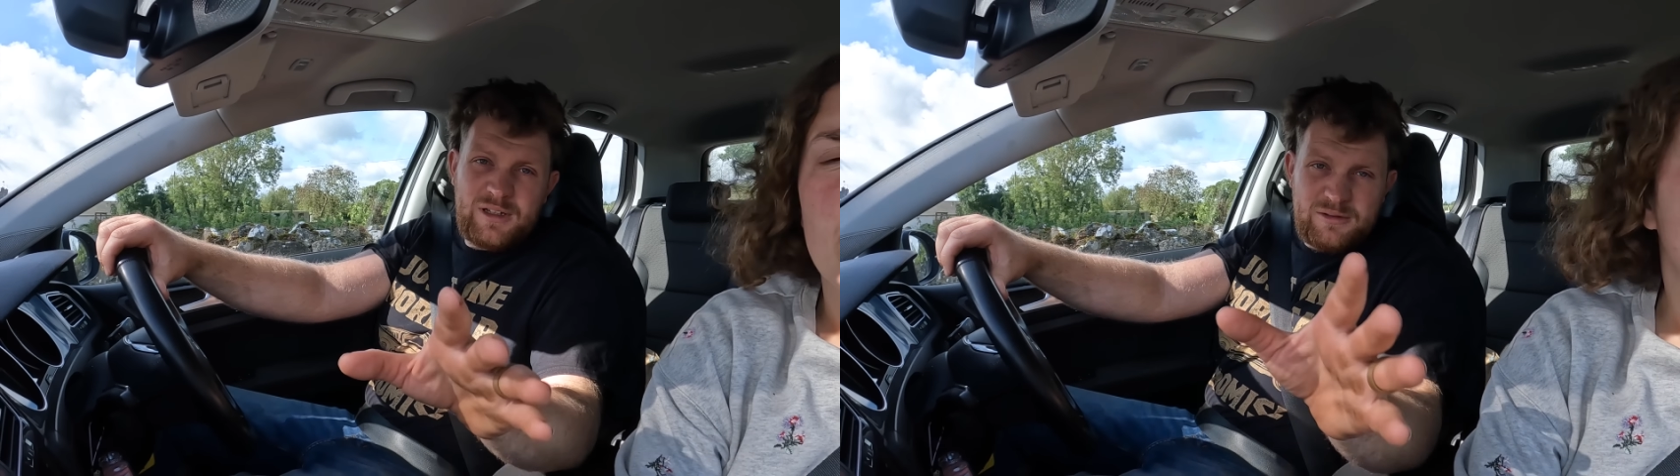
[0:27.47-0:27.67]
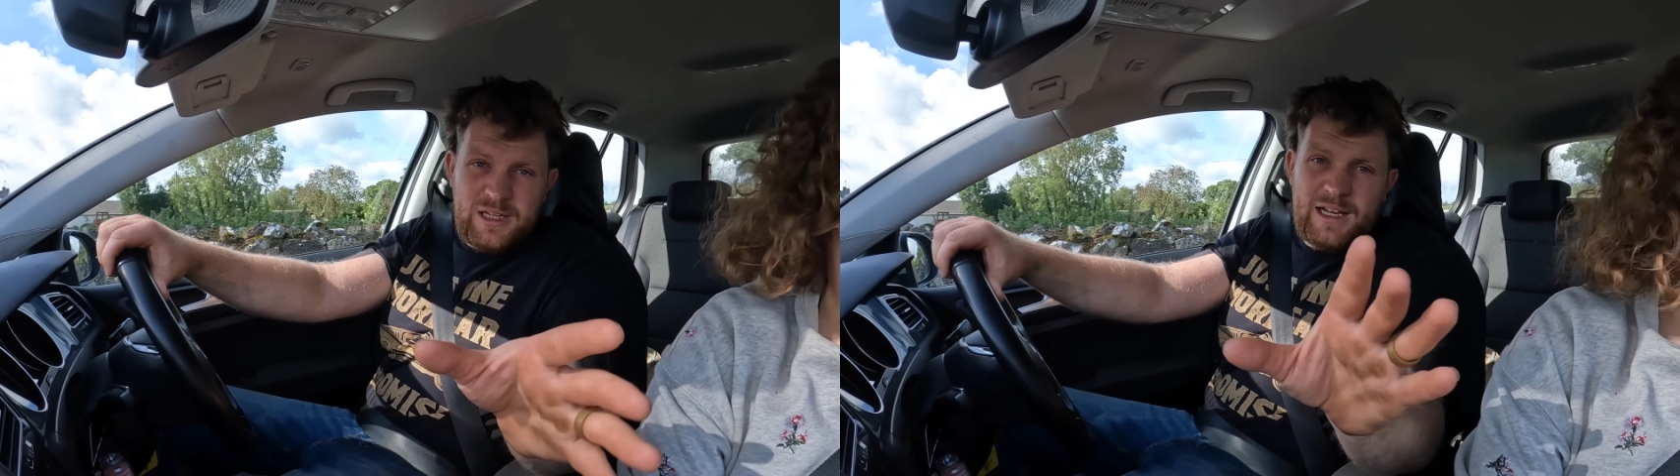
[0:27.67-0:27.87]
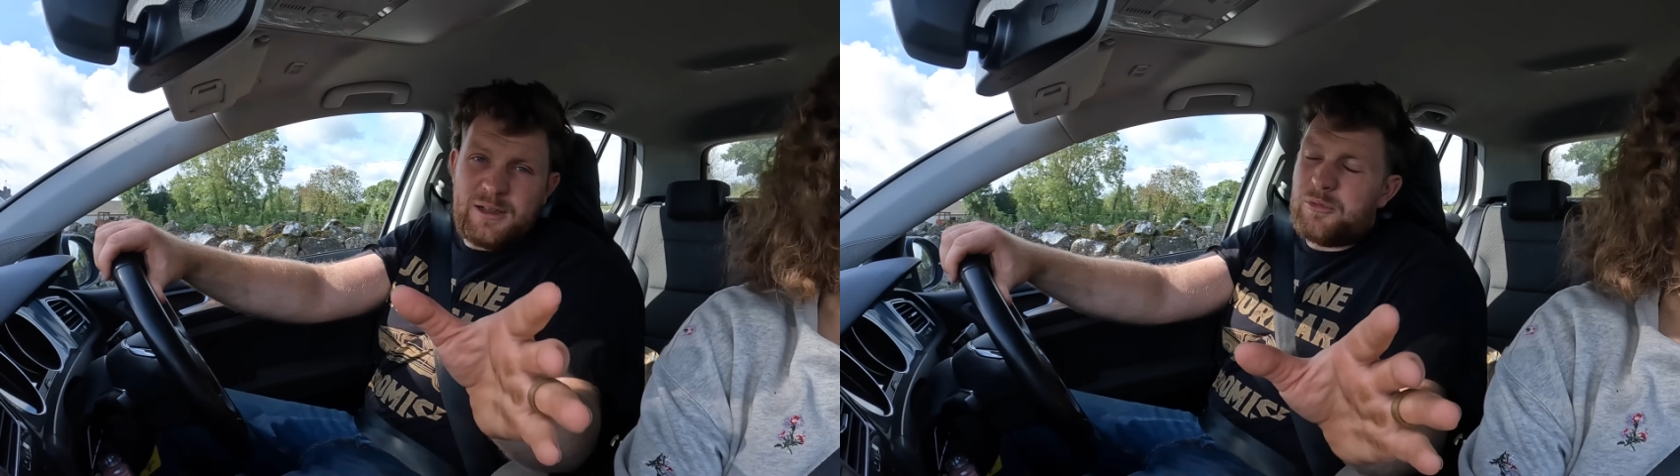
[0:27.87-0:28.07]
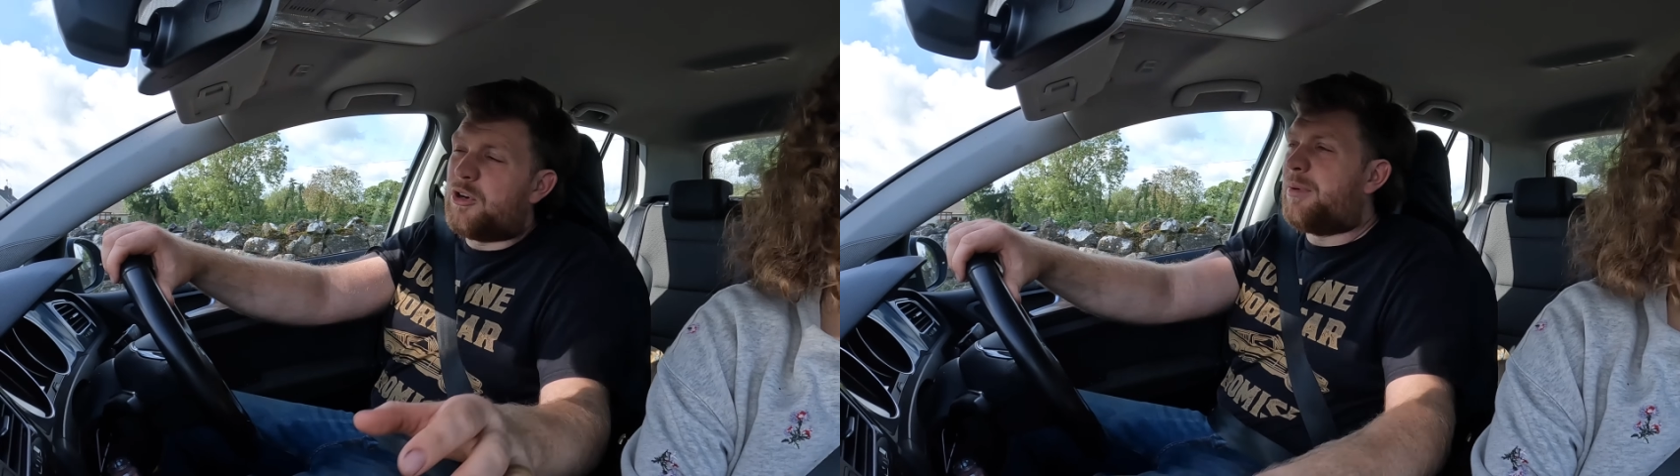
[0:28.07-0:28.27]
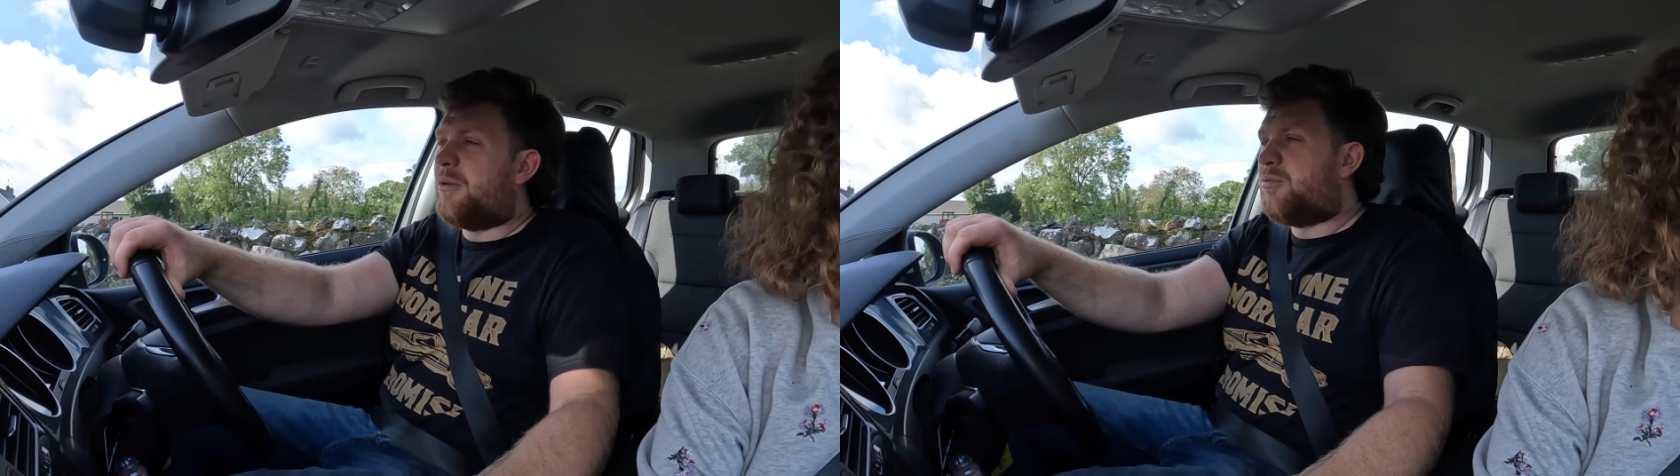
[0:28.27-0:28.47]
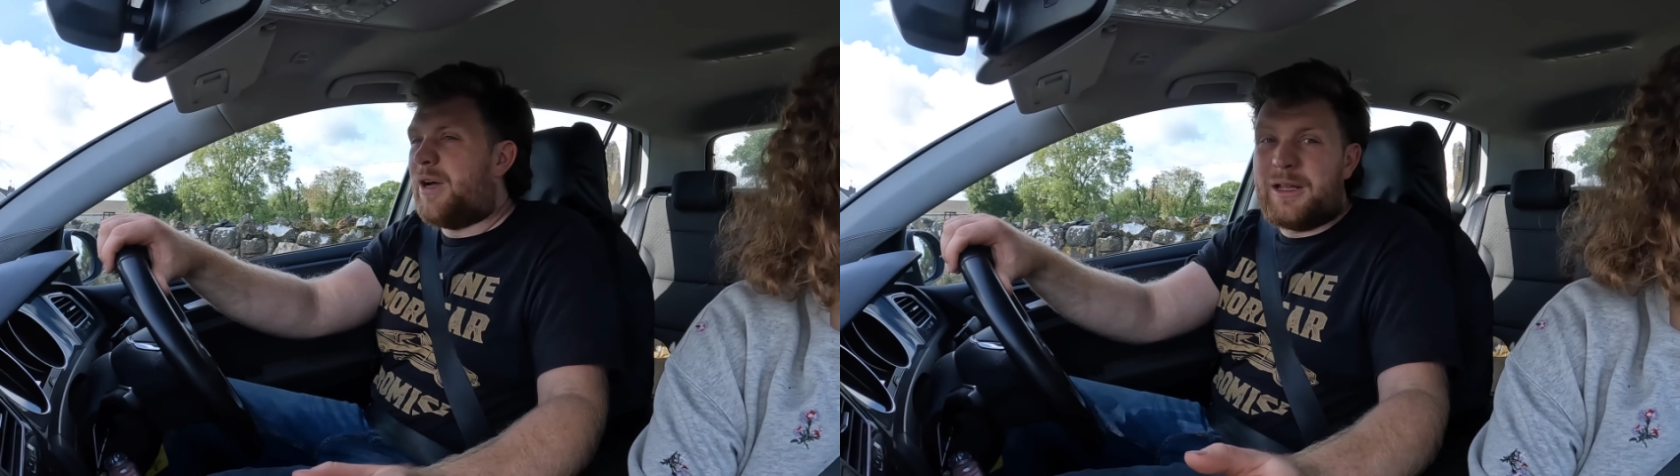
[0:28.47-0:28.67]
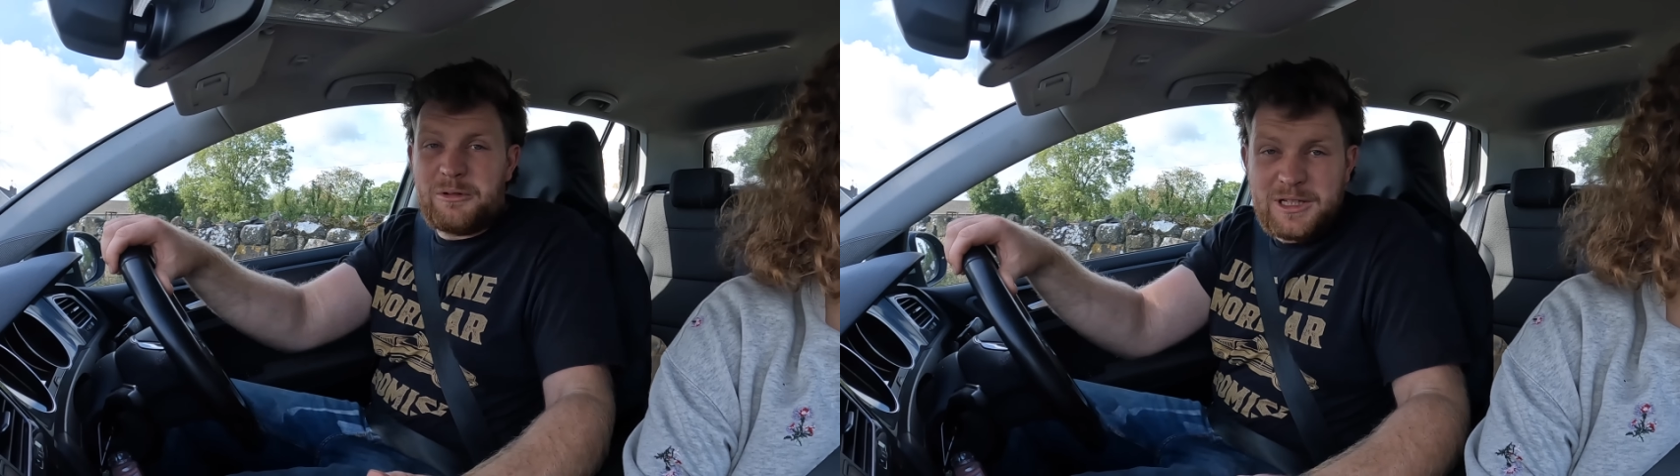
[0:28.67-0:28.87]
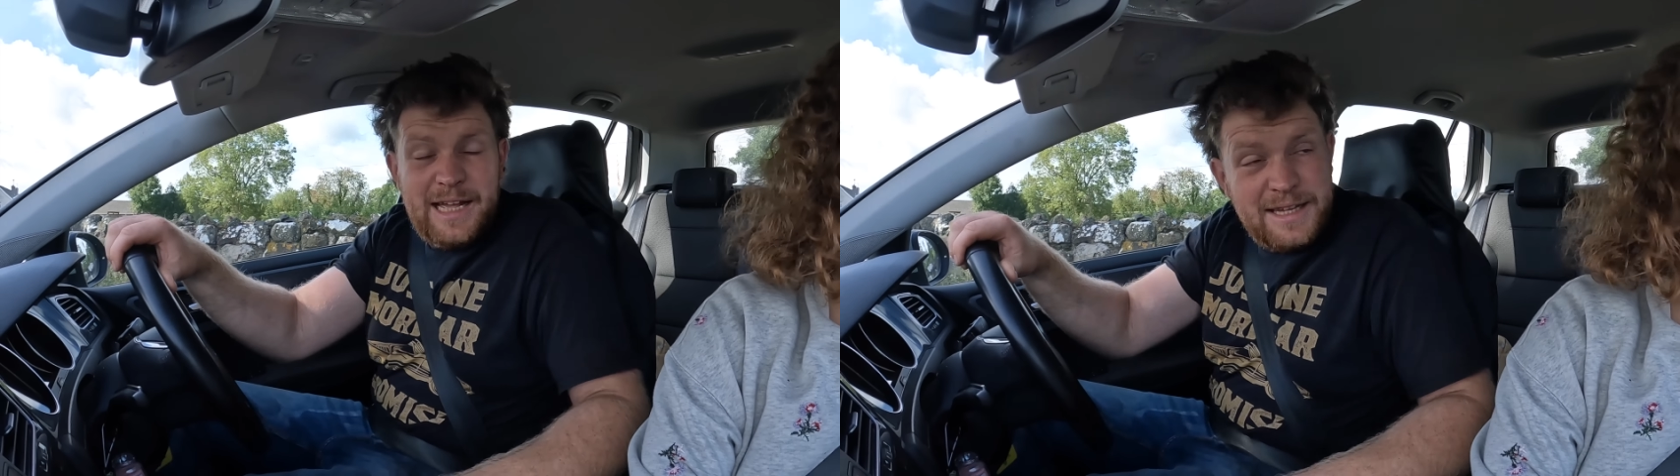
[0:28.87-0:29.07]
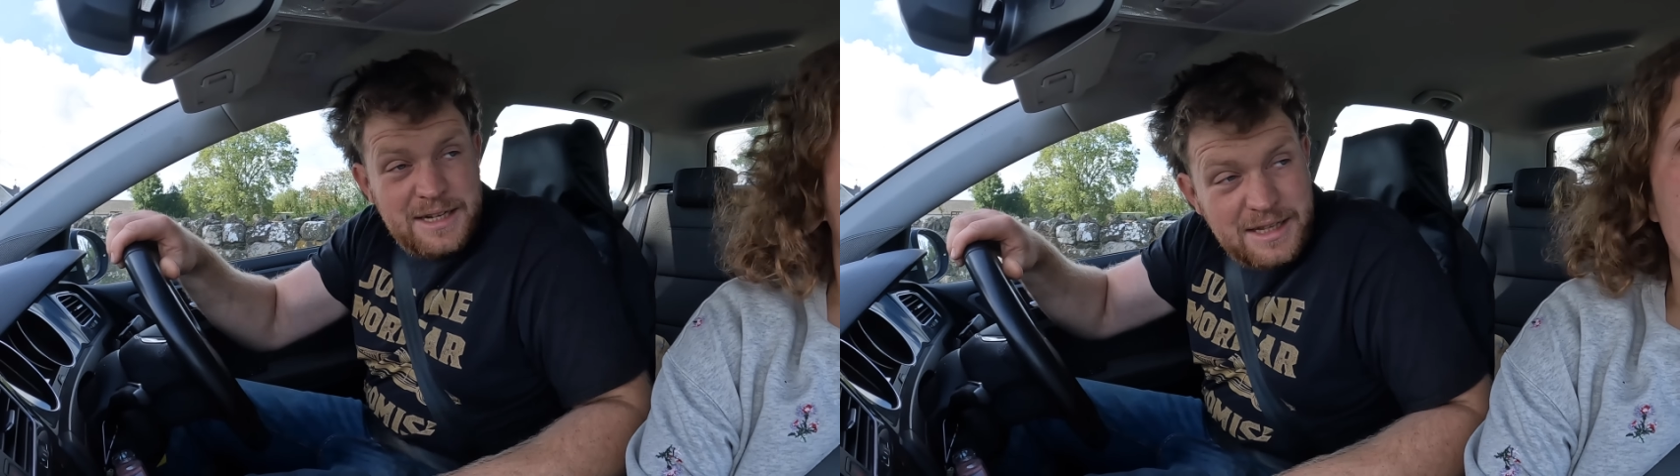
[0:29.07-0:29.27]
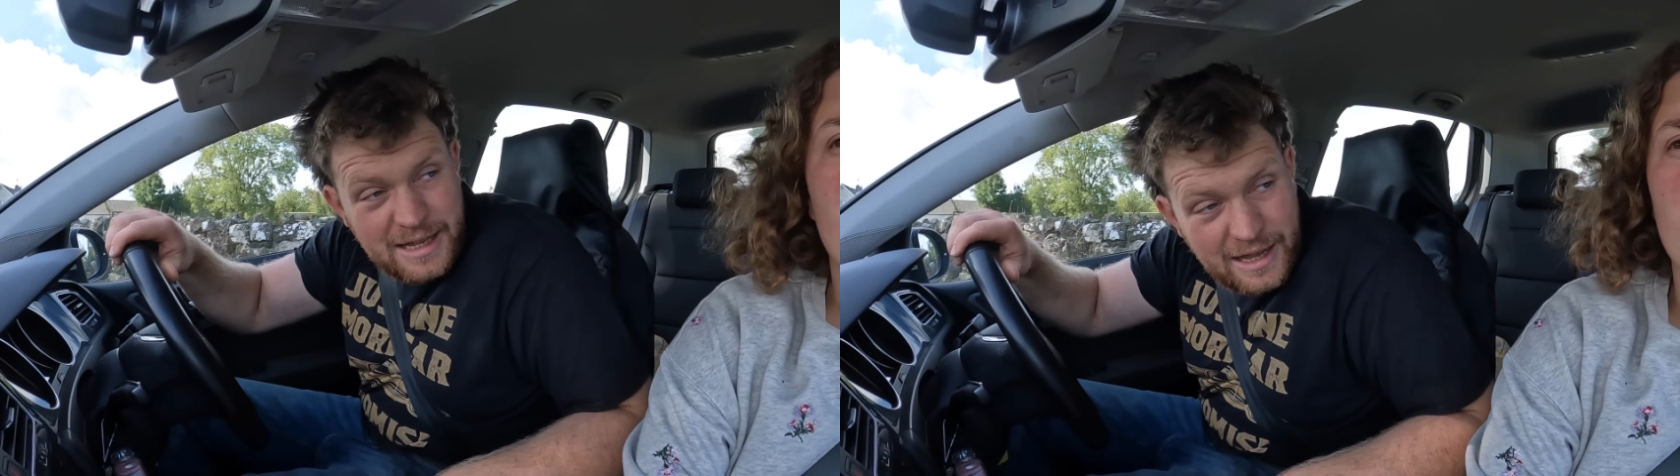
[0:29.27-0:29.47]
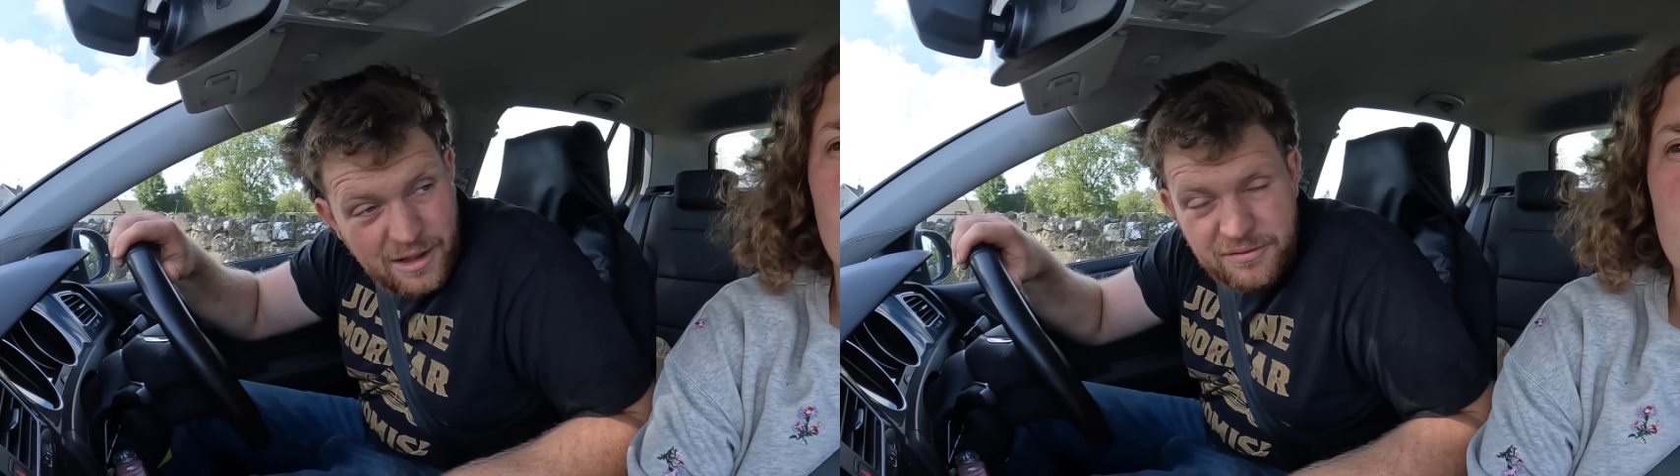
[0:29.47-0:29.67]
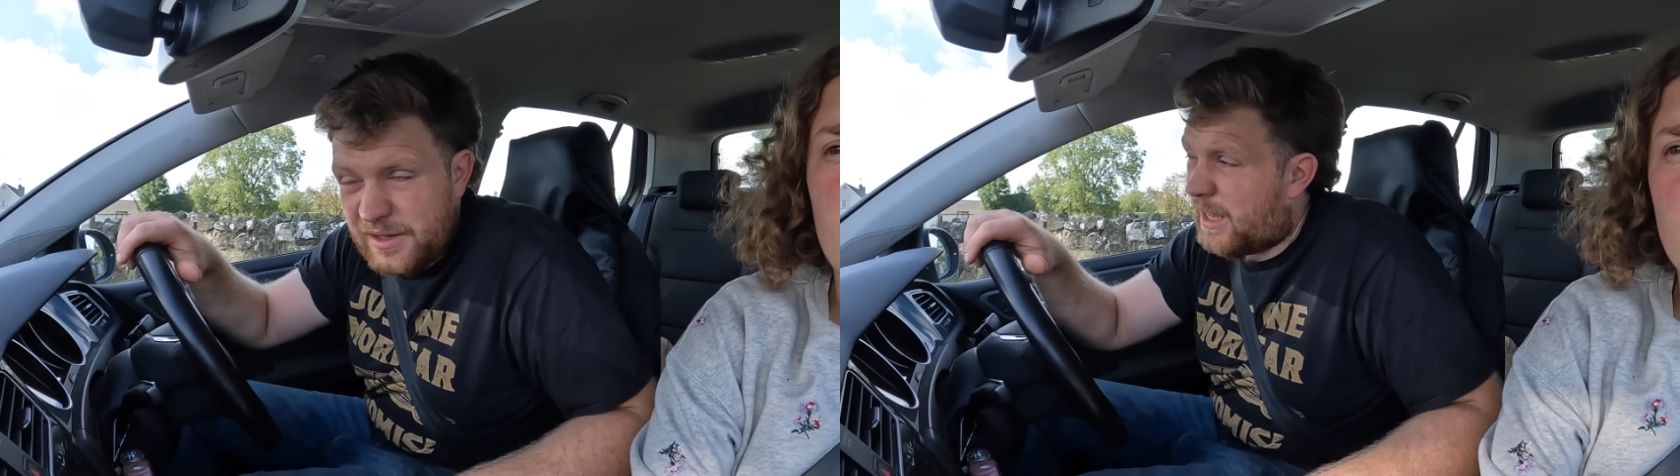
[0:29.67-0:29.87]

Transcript: we'll tell you more about why we're tagging a calf